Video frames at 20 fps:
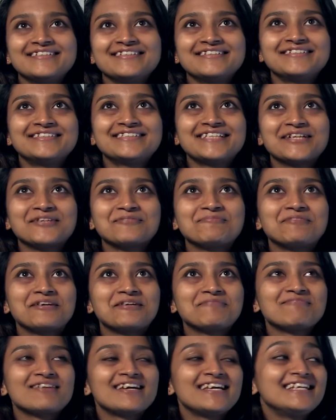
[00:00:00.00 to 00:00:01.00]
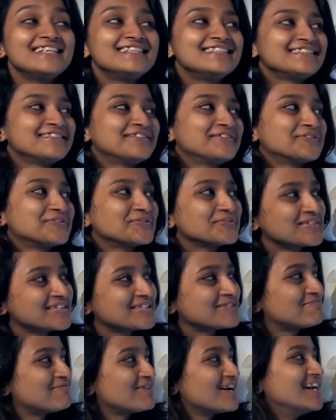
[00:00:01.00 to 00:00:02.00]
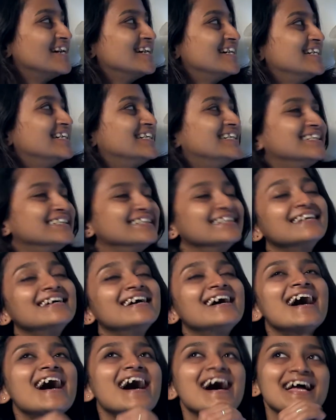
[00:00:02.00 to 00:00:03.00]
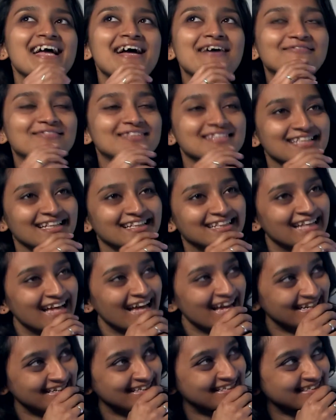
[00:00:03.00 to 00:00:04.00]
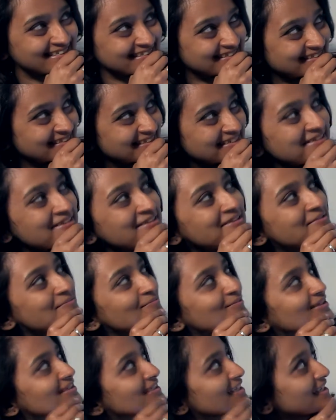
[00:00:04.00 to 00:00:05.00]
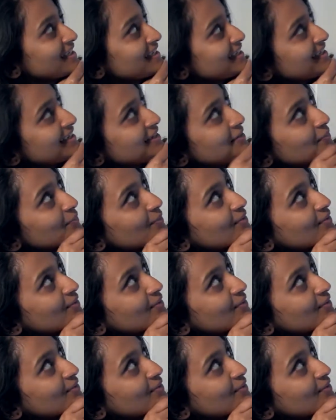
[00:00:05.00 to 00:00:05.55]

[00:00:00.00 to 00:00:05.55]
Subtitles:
celebrate my Indian roots, but I haven't done that because I think it